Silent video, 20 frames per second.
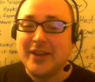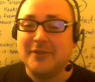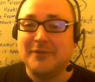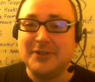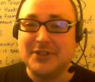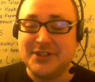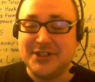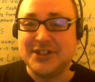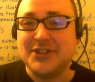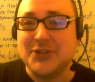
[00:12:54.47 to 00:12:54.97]

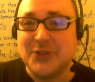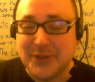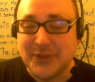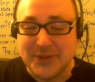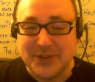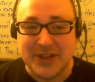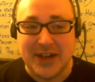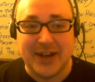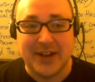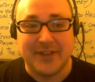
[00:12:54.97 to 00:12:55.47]
which just sort
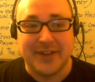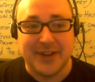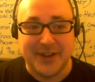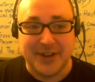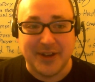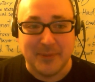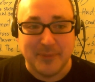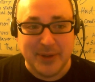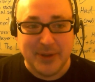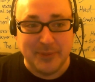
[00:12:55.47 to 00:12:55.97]
of sounded like
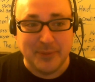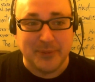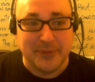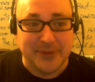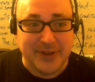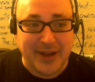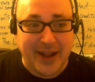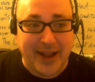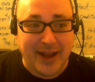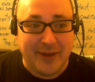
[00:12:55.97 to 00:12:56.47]
cutting people
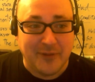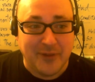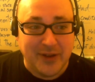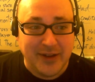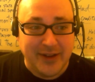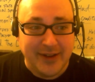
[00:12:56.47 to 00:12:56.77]
in half.